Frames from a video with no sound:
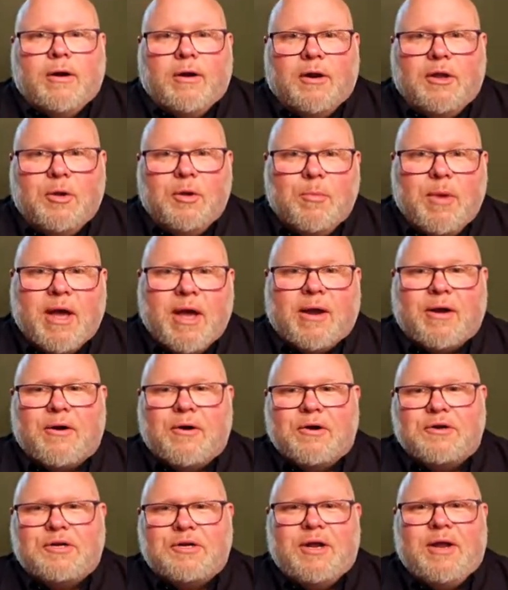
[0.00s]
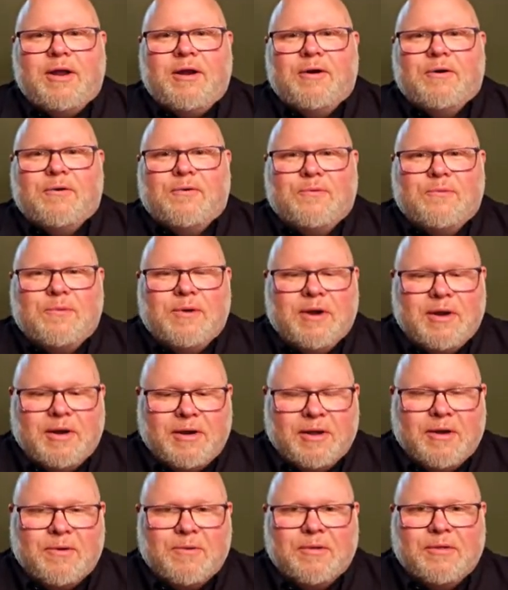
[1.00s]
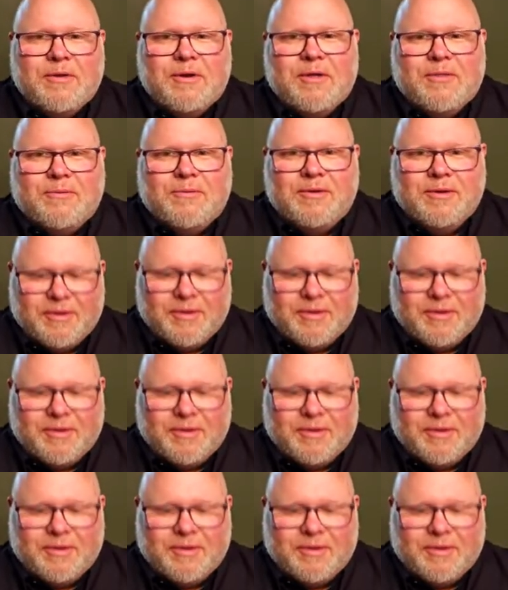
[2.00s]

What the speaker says: Are you back, RJ, or we need to go in them?